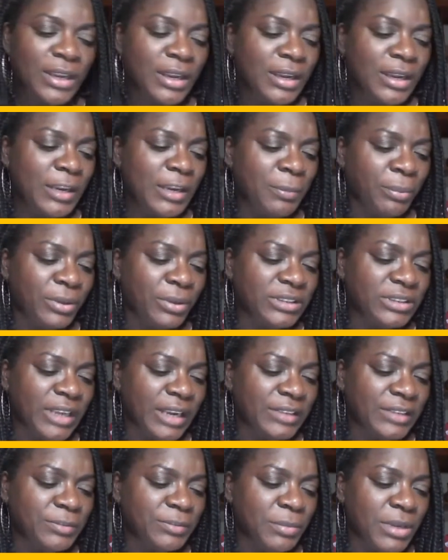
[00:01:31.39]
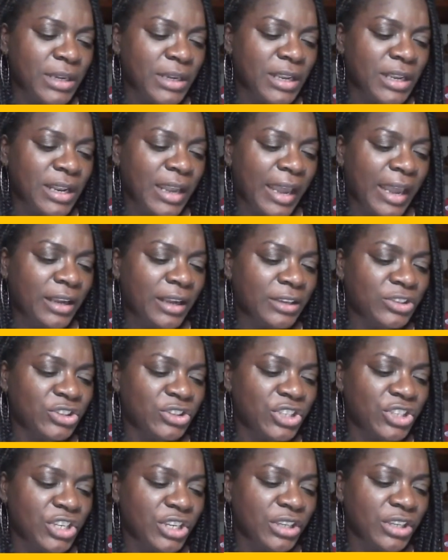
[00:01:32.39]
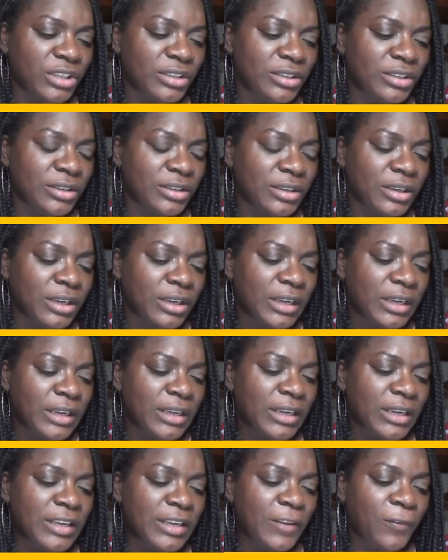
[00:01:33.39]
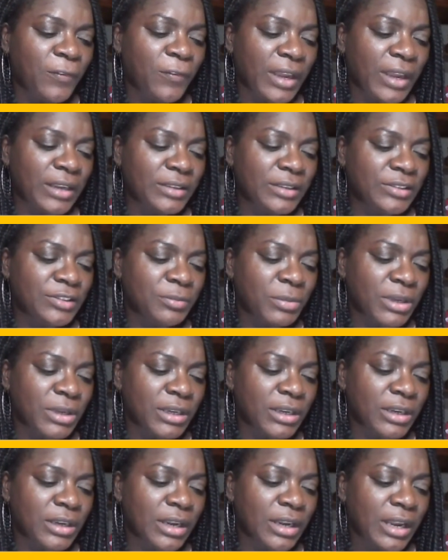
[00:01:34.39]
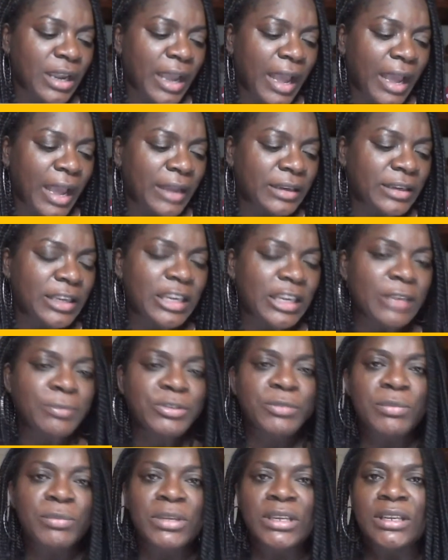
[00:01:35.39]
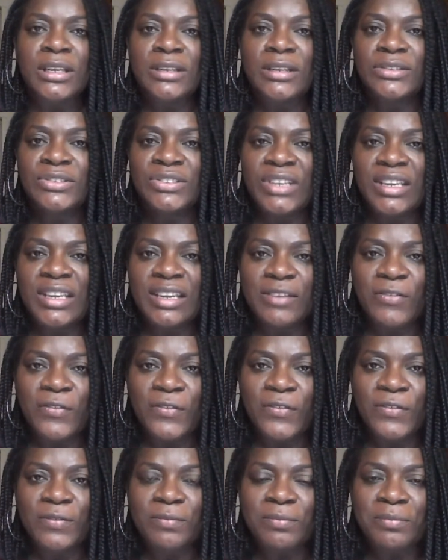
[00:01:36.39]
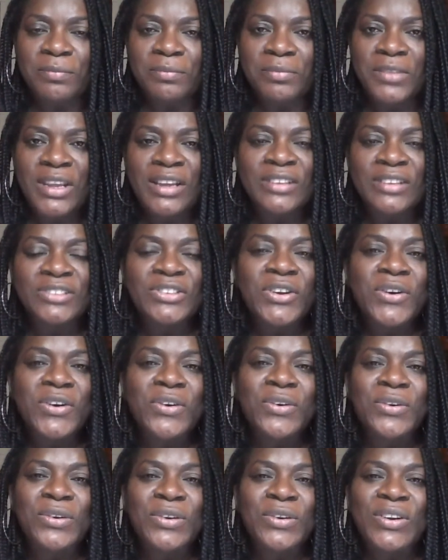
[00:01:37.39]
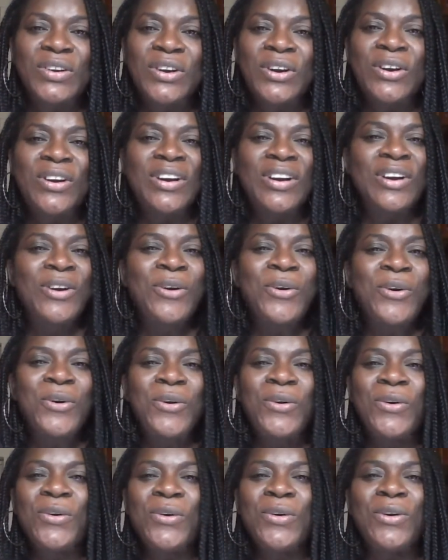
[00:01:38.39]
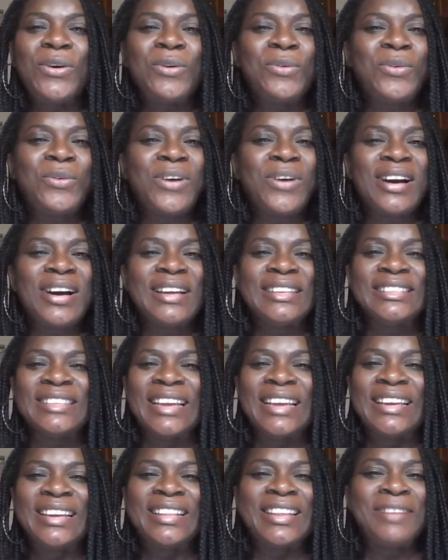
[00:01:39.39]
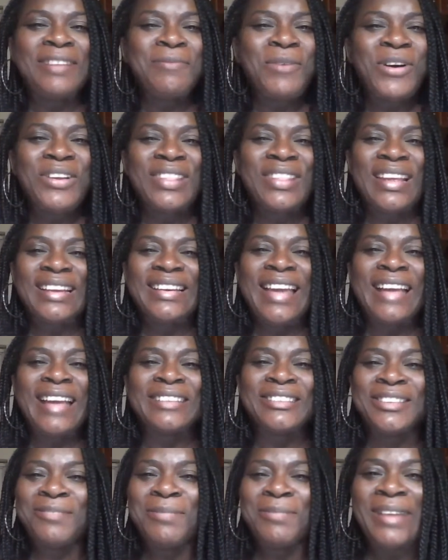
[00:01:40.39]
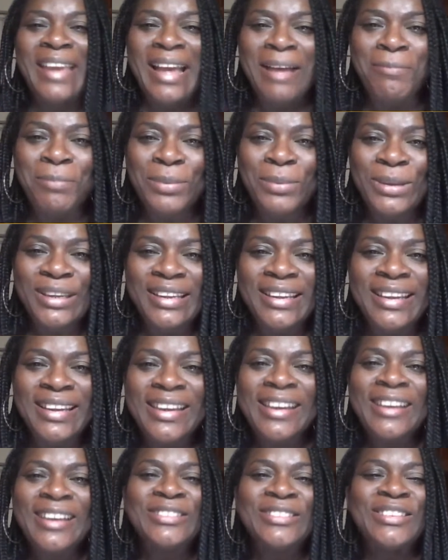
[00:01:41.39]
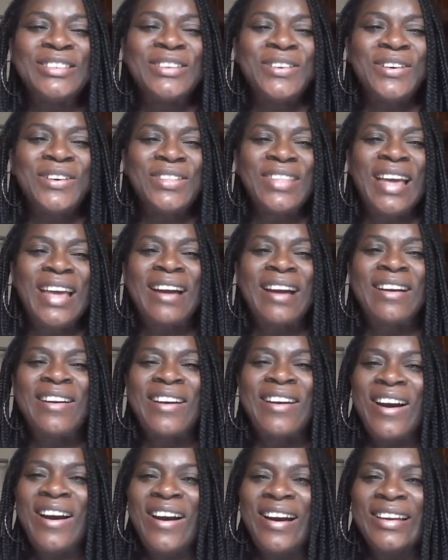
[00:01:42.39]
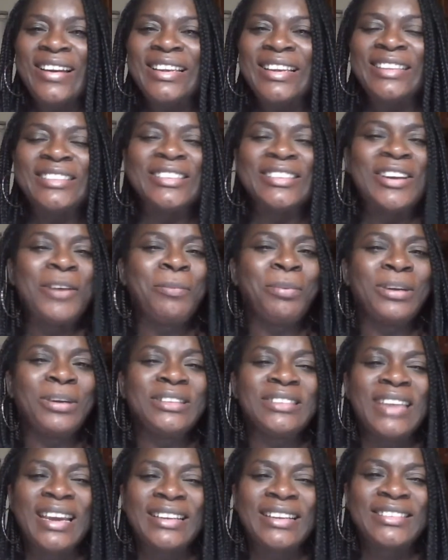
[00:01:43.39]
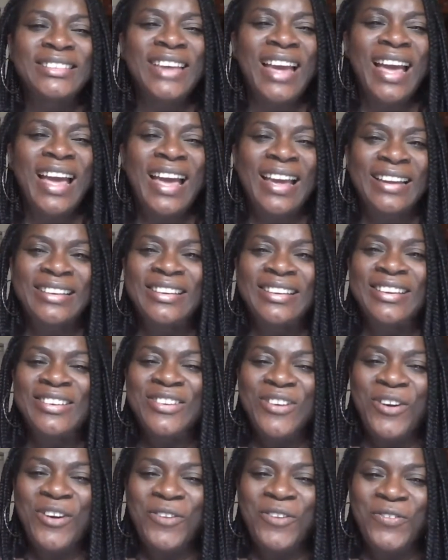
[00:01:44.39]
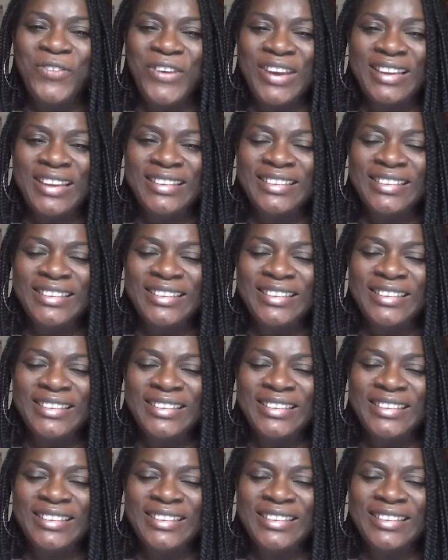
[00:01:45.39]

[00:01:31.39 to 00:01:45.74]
He protects me like a shield. He defends me and keeps me safe. So, who wants anything more than that to be happy? To know that God is your protector and your friend.